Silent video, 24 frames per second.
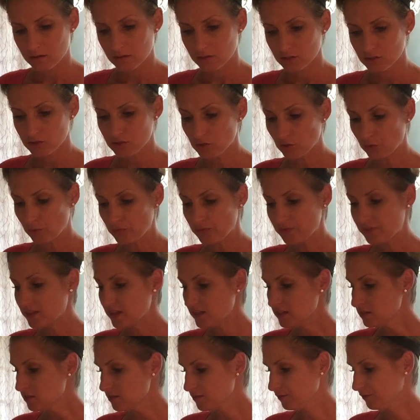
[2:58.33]
So
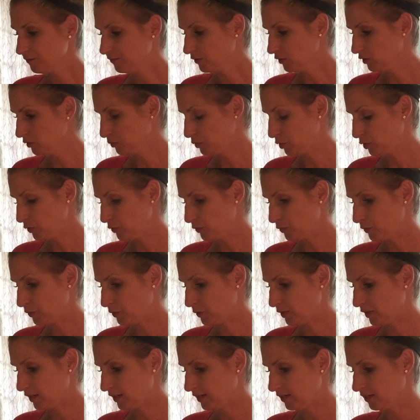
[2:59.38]
this full
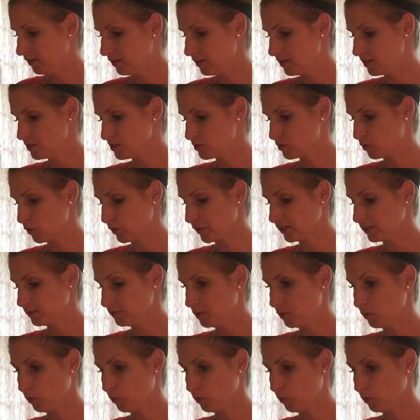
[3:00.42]
moon is going to be